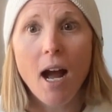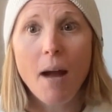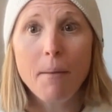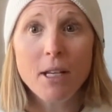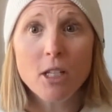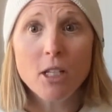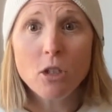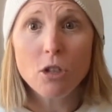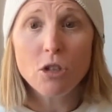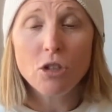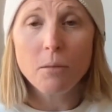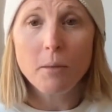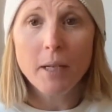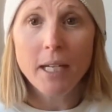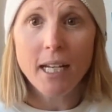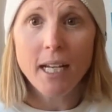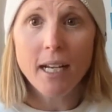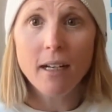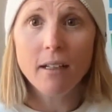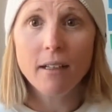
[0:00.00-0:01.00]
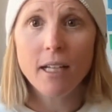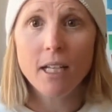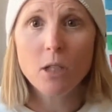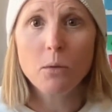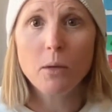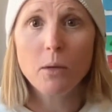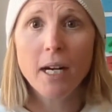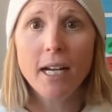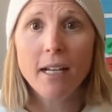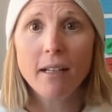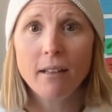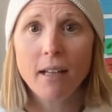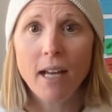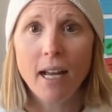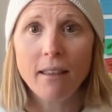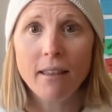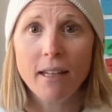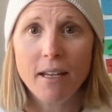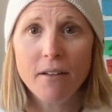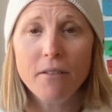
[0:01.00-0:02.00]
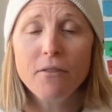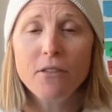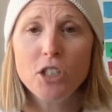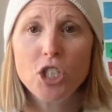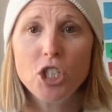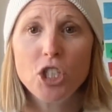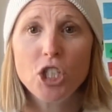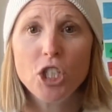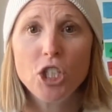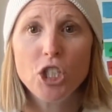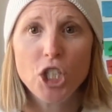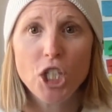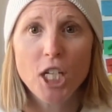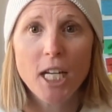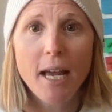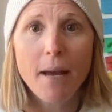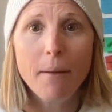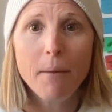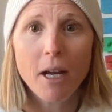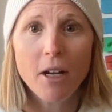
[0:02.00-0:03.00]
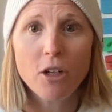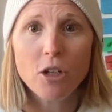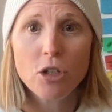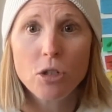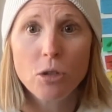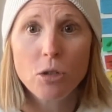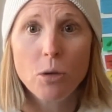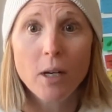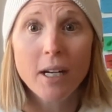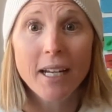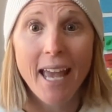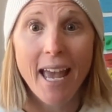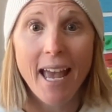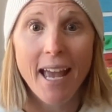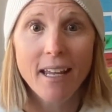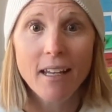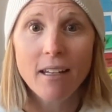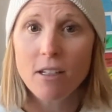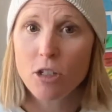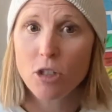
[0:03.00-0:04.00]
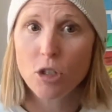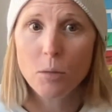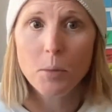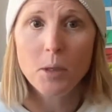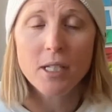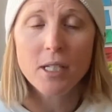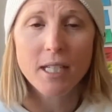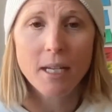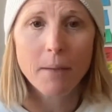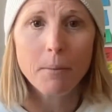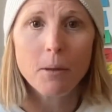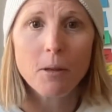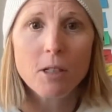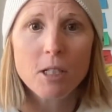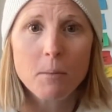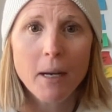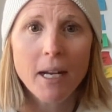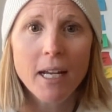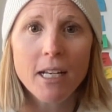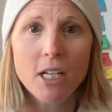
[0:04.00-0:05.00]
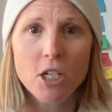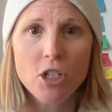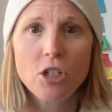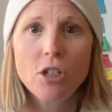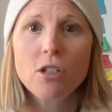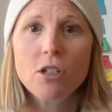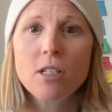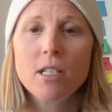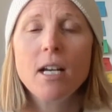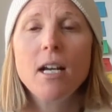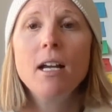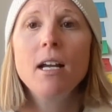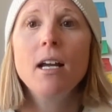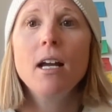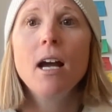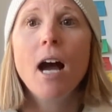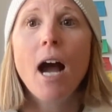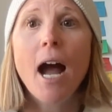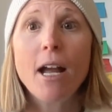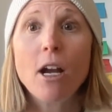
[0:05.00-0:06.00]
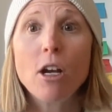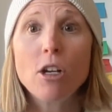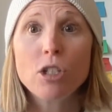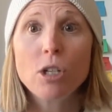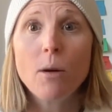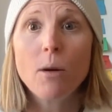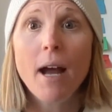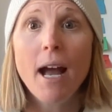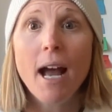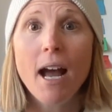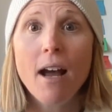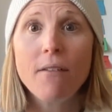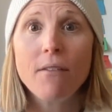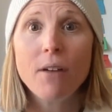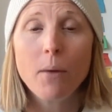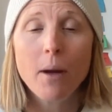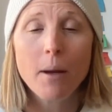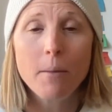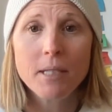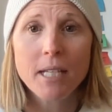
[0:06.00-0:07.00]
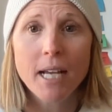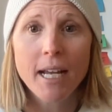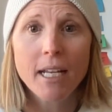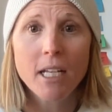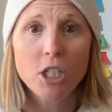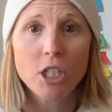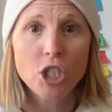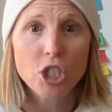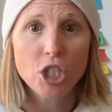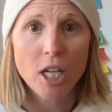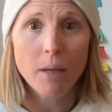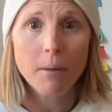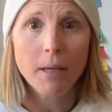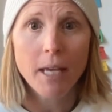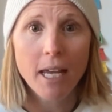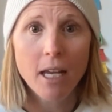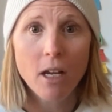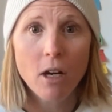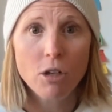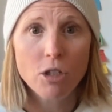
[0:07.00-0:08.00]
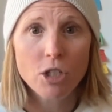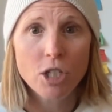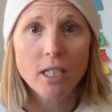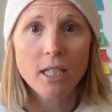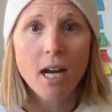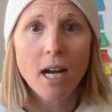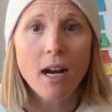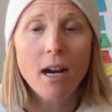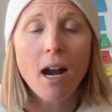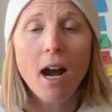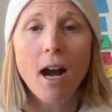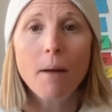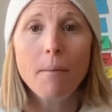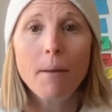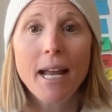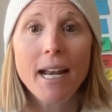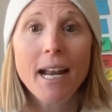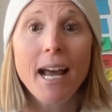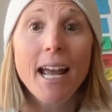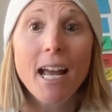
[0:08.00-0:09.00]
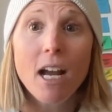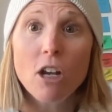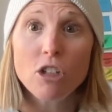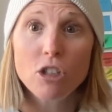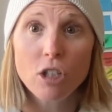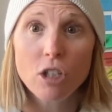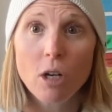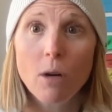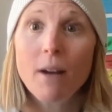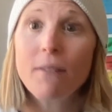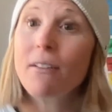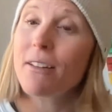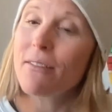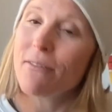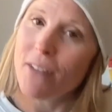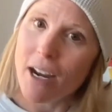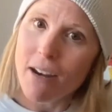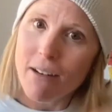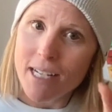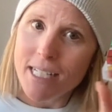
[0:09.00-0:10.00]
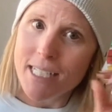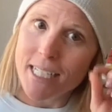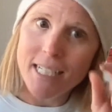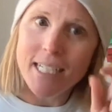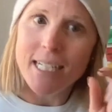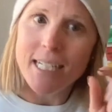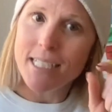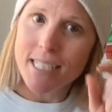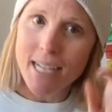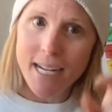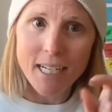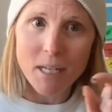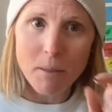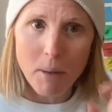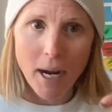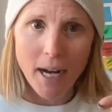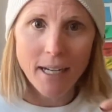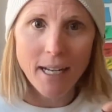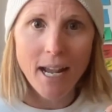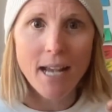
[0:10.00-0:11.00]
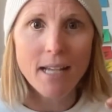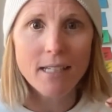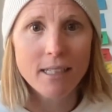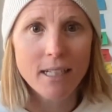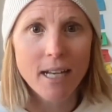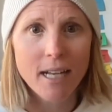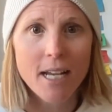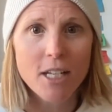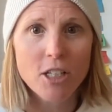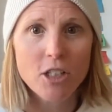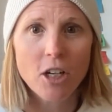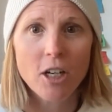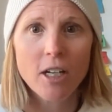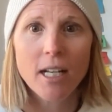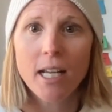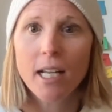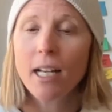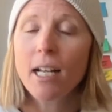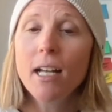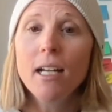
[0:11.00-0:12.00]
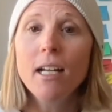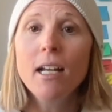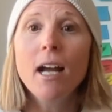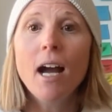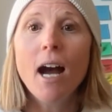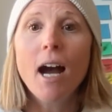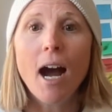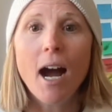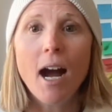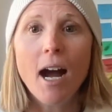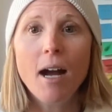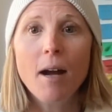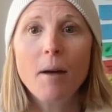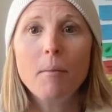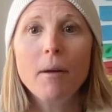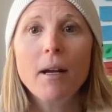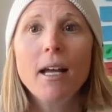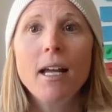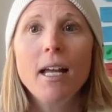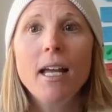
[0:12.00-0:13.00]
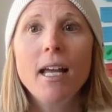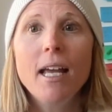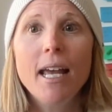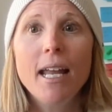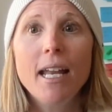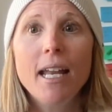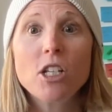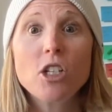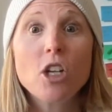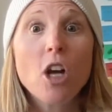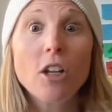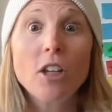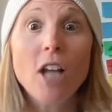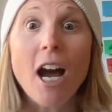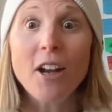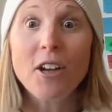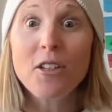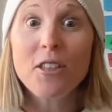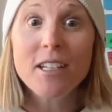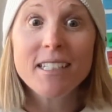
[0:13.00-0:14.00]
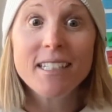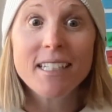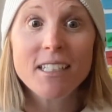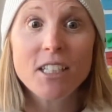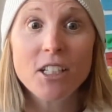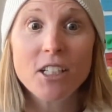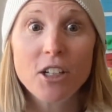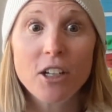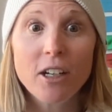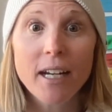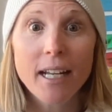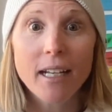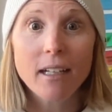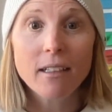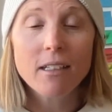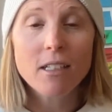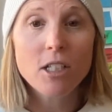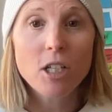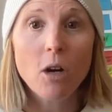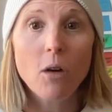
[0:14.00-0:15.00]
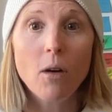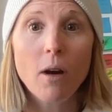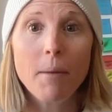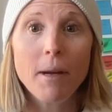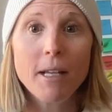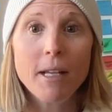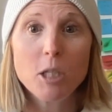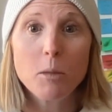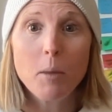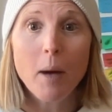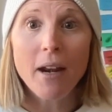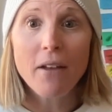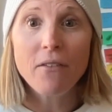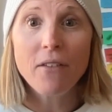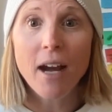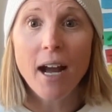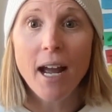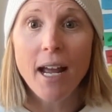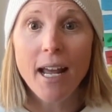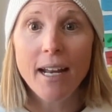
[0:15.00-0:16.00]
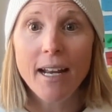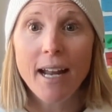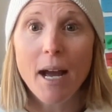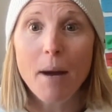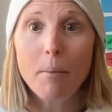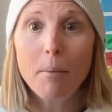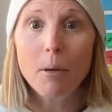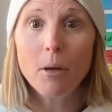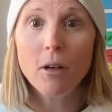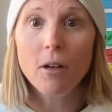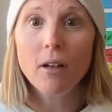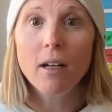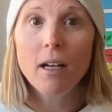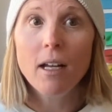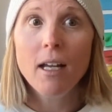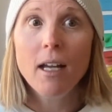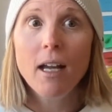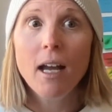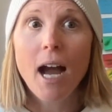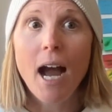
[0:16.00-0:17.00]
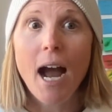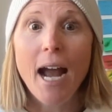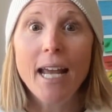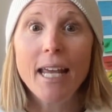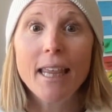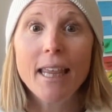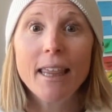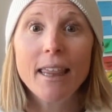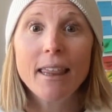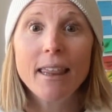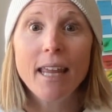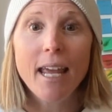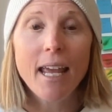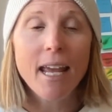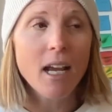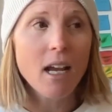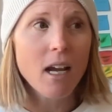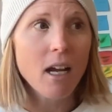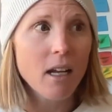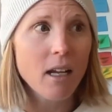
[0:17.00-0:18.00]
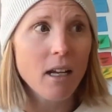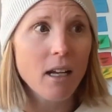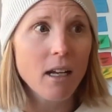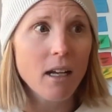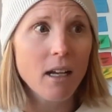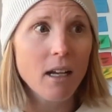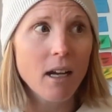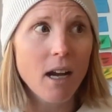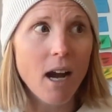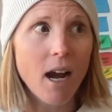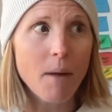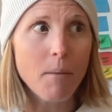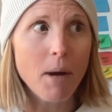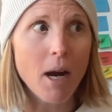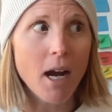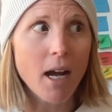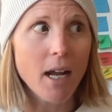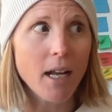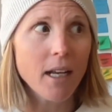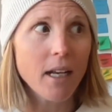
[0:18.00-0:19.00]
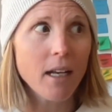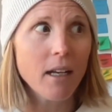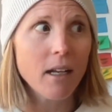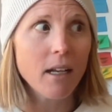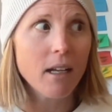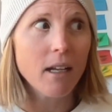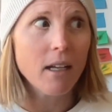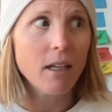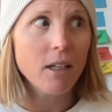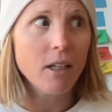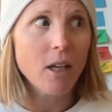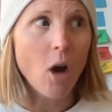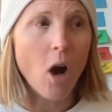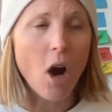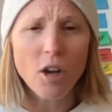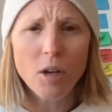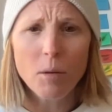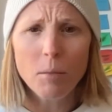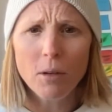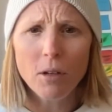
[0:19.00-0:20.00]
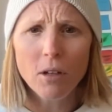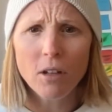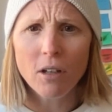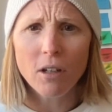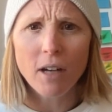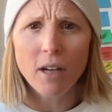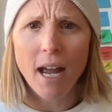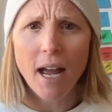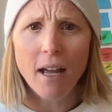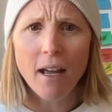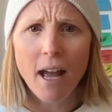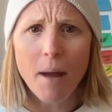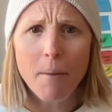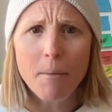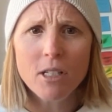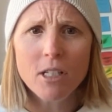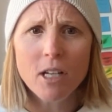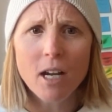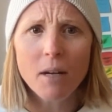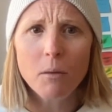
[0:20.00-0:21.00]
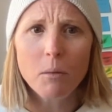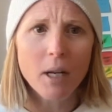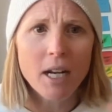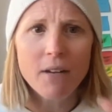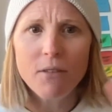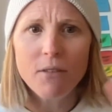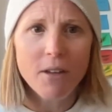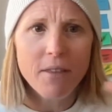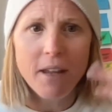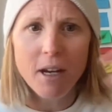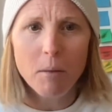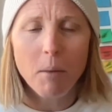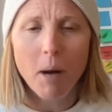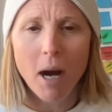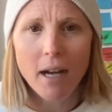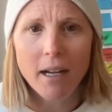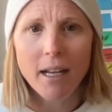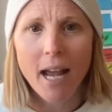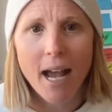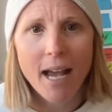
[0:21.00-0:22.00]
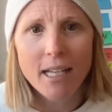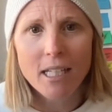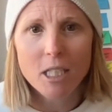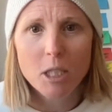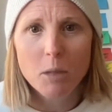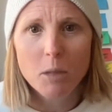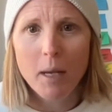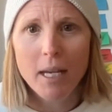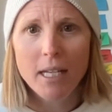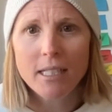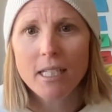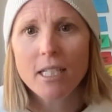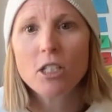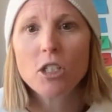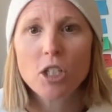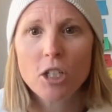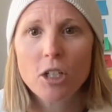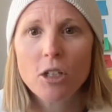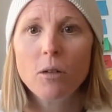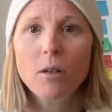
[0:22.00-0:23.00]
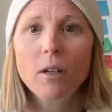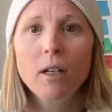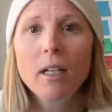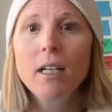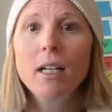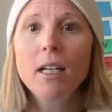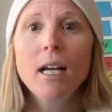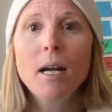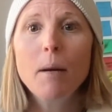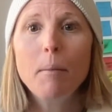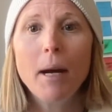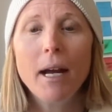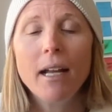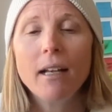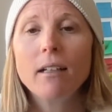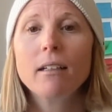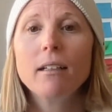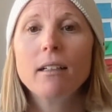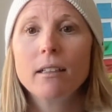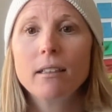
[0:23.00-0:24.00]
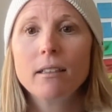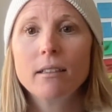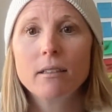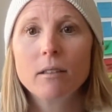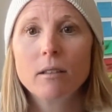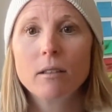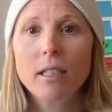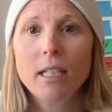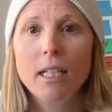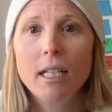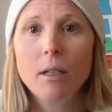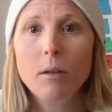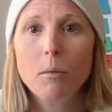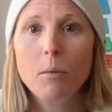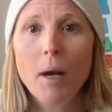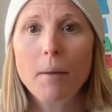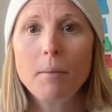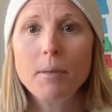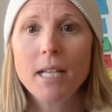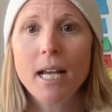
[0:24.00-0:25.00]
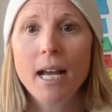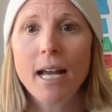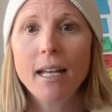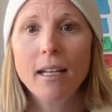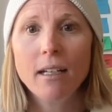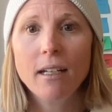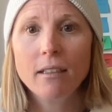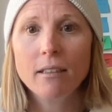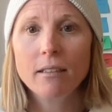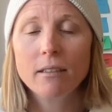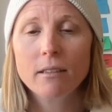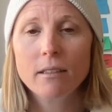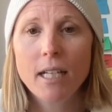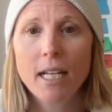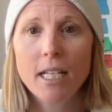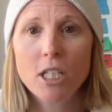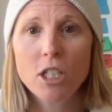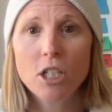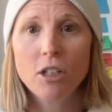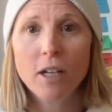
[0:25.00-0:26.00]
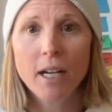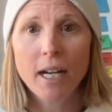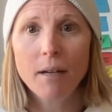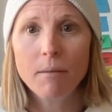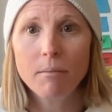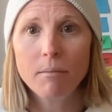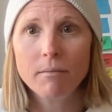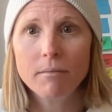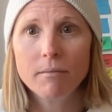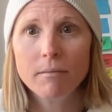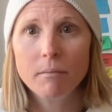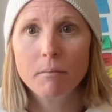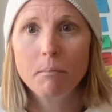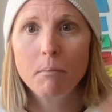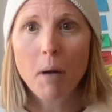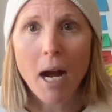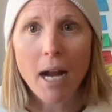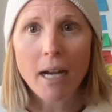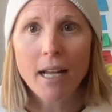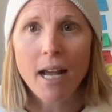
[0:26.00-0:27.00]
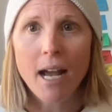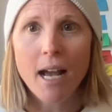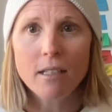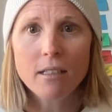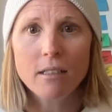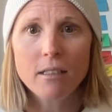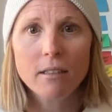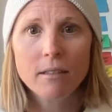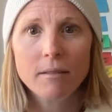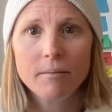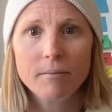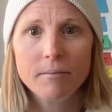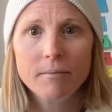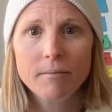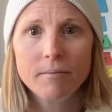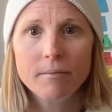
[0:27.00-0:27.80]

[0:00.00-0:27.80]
i'm on social media that's where I, I live gm underscore k super simple it's my initials i also have a website it's gmkcoaching.com and i also have a very teeny tiny podcast that i started um, it is called honor the season you're in so i'm on spotify and apple i think i'm on Audible or Amazon, whatever their podcast space is too. But True. website, Instagram, podcast.